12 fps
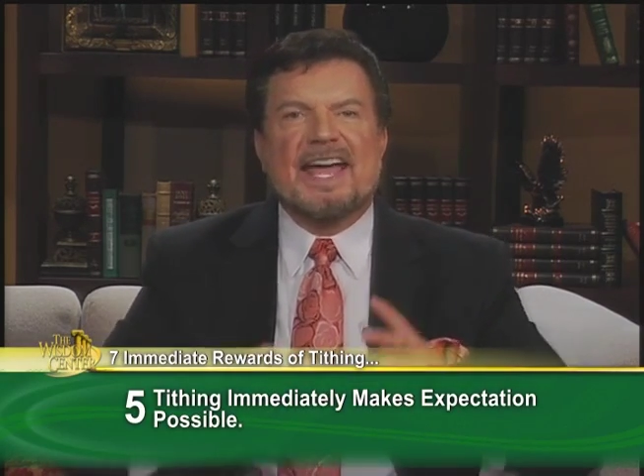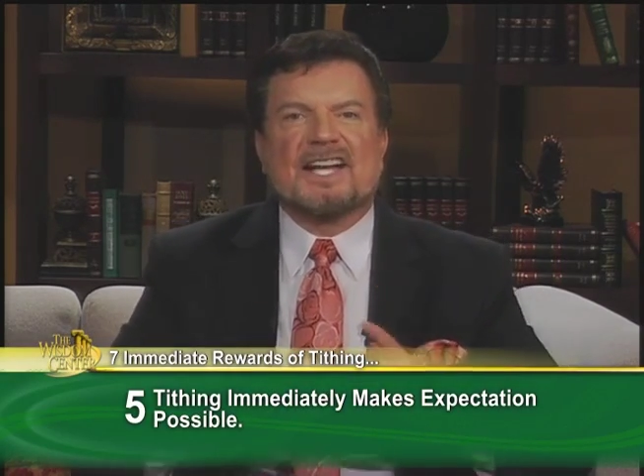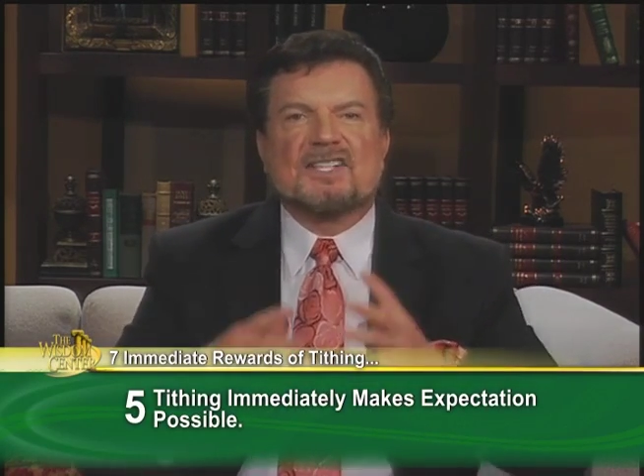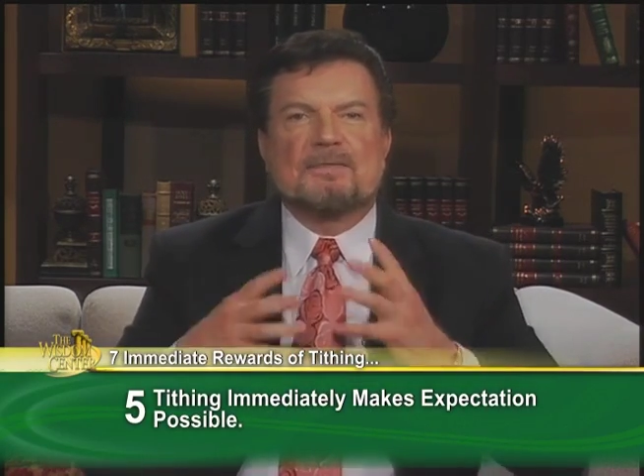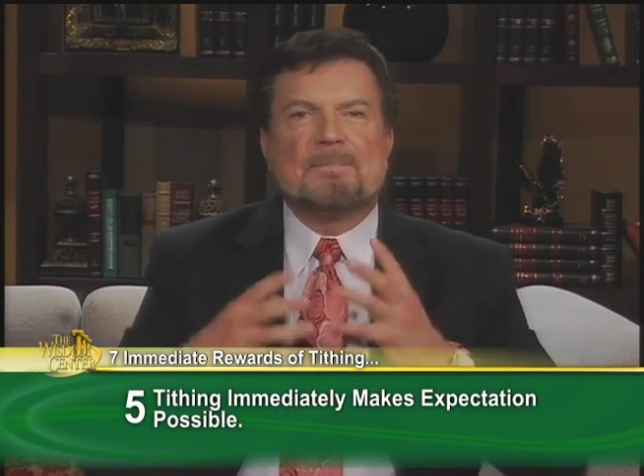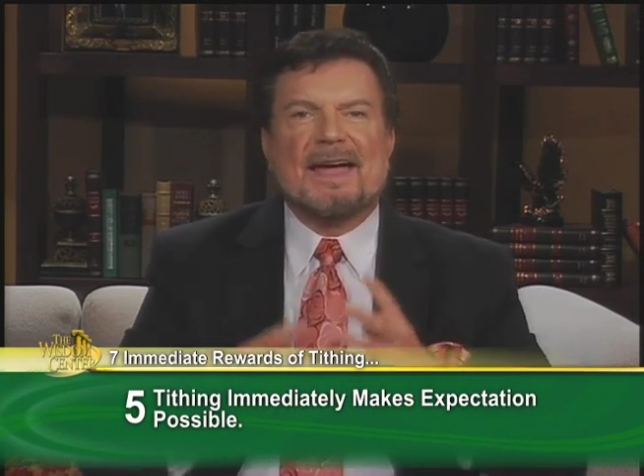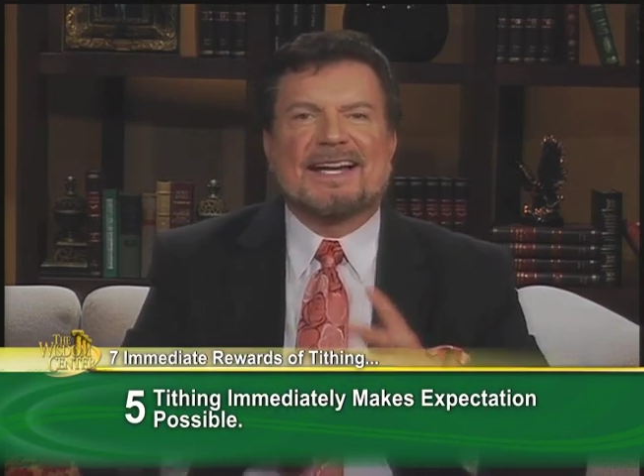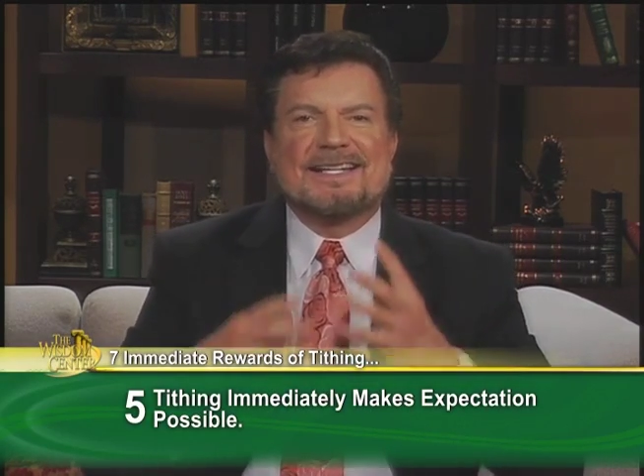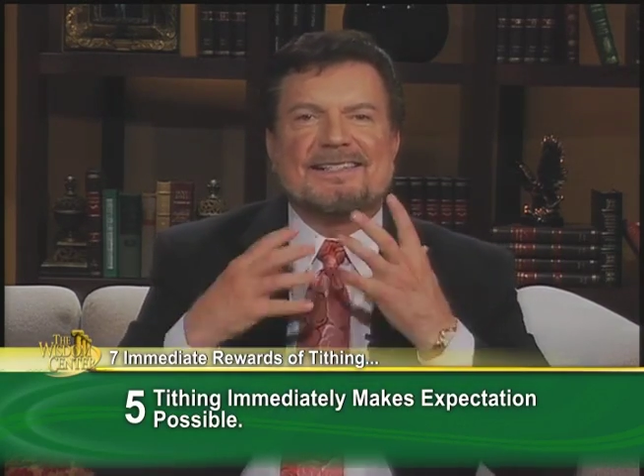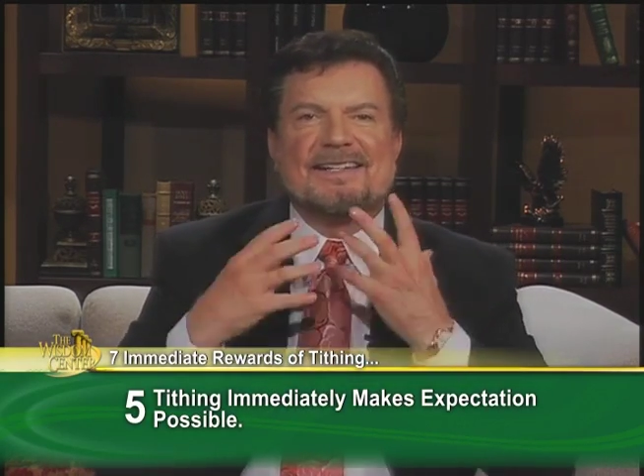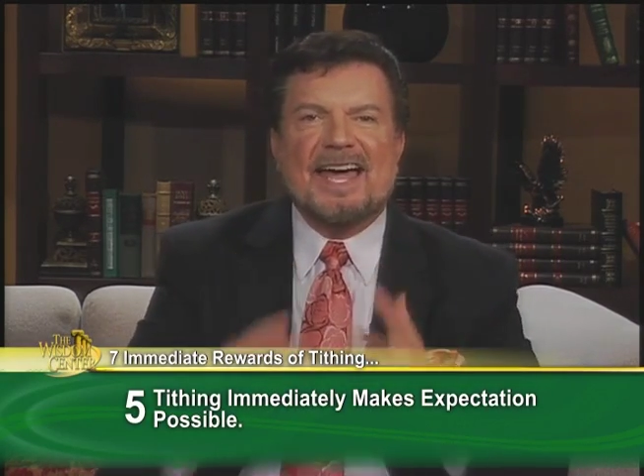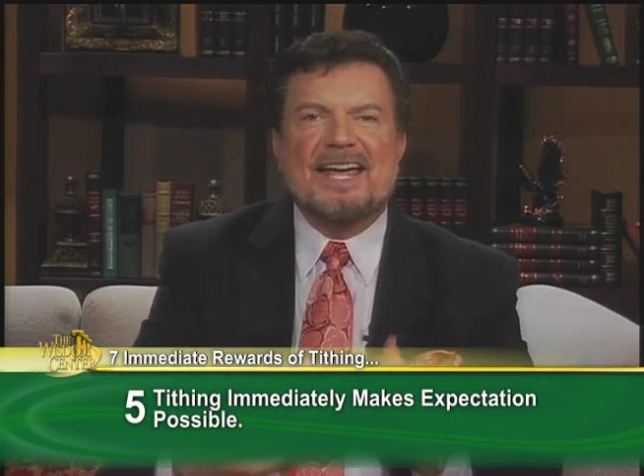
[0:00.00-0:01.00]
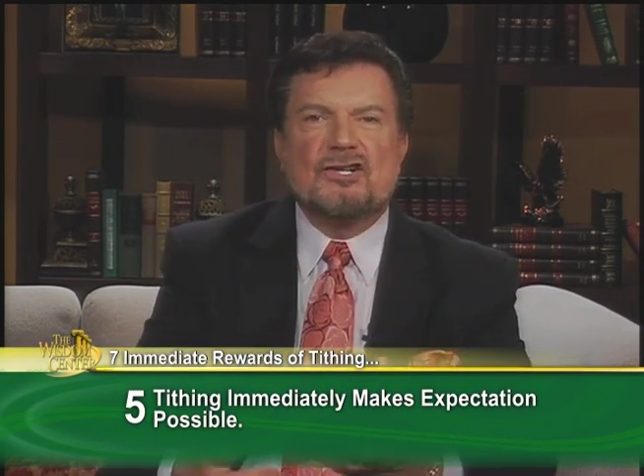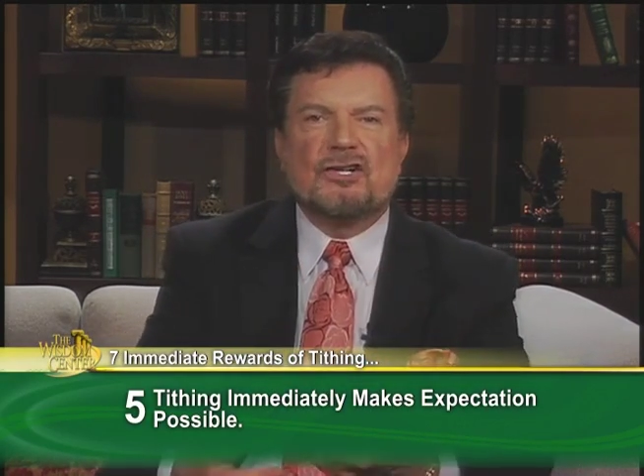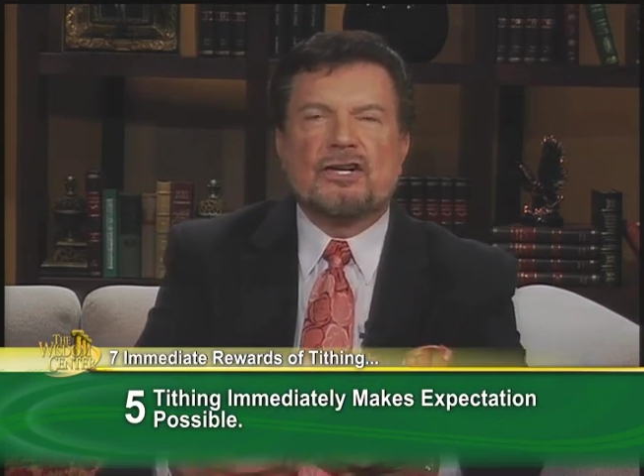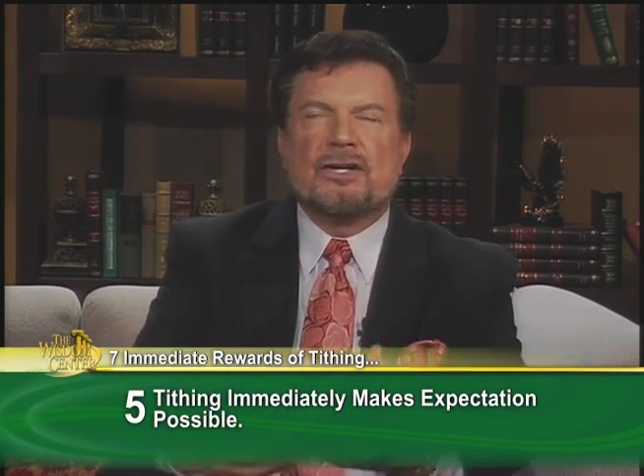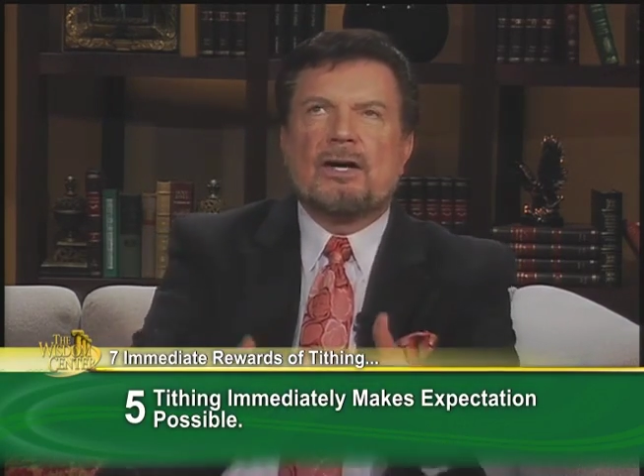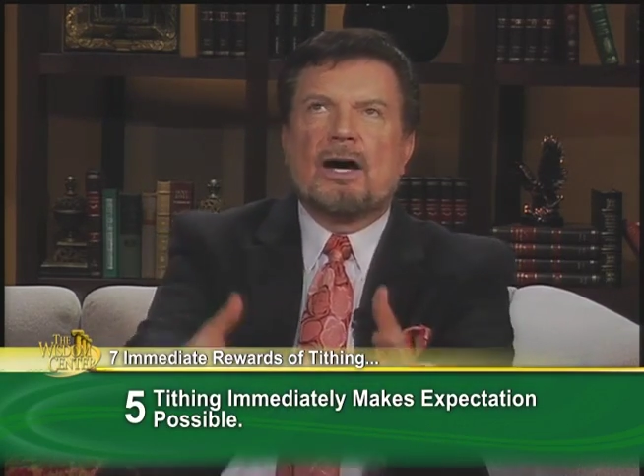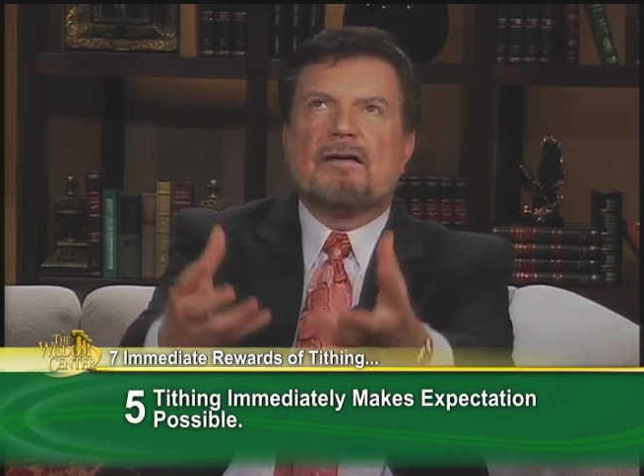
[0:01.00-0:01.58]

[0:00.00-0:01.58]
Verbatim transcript: expectation